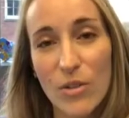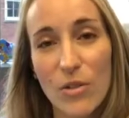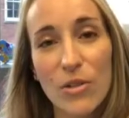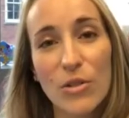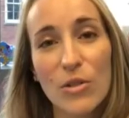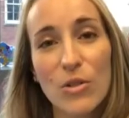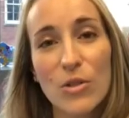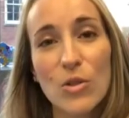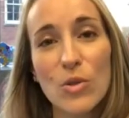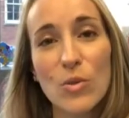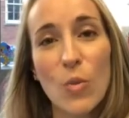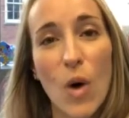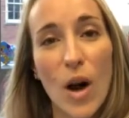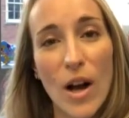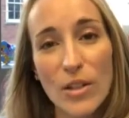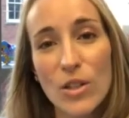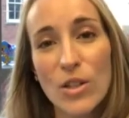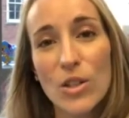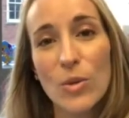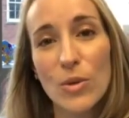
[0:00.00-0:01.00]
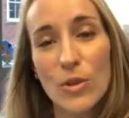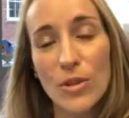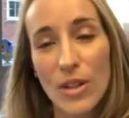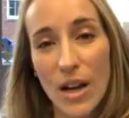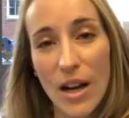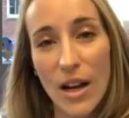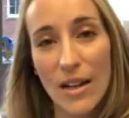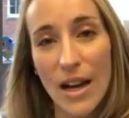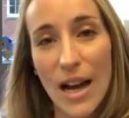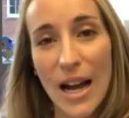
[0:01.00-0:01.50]
you want to or
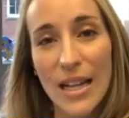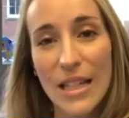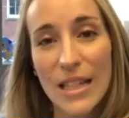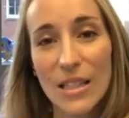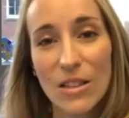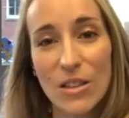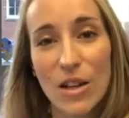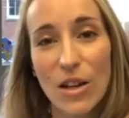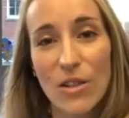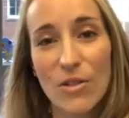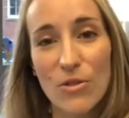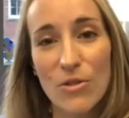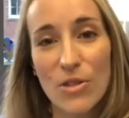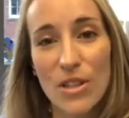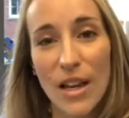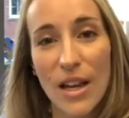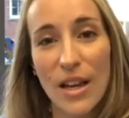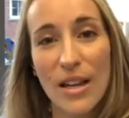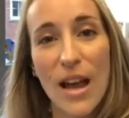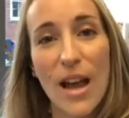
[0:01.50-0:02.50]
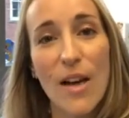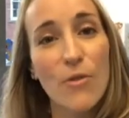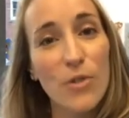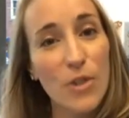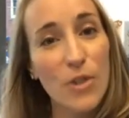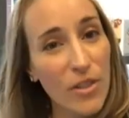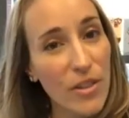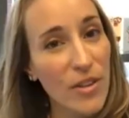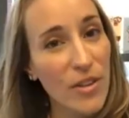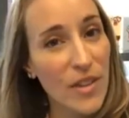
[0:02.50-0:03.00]
not. I need to understand
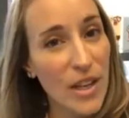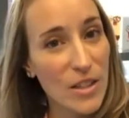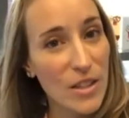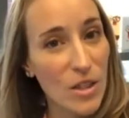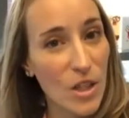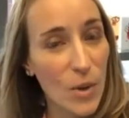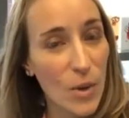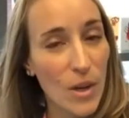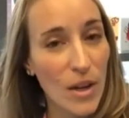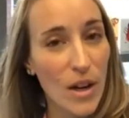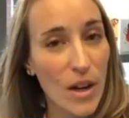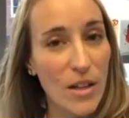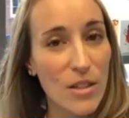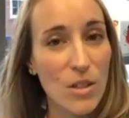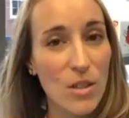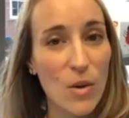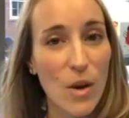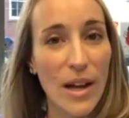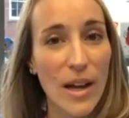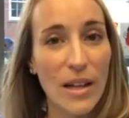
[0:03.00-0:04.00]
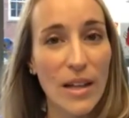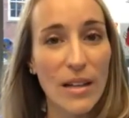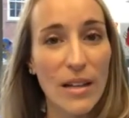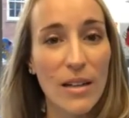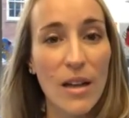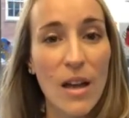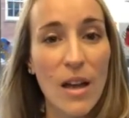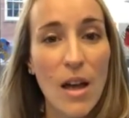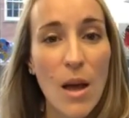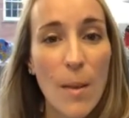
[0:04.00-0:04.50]
everything that's going on so I can
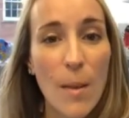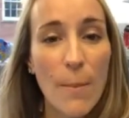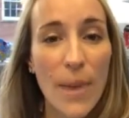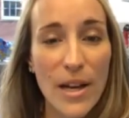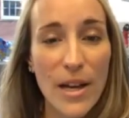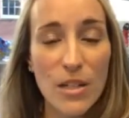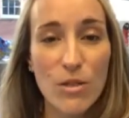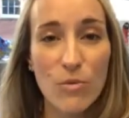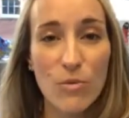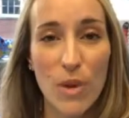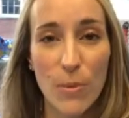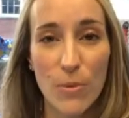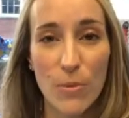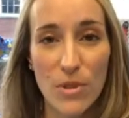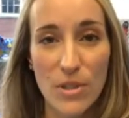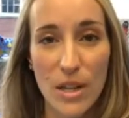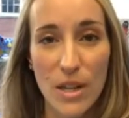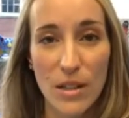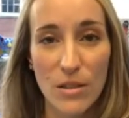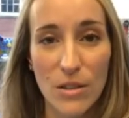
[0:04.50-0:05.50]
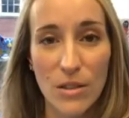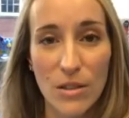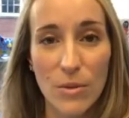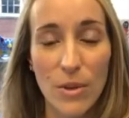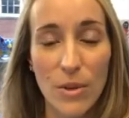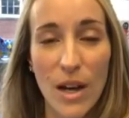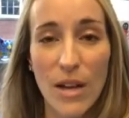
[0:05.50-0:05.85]
best represent you.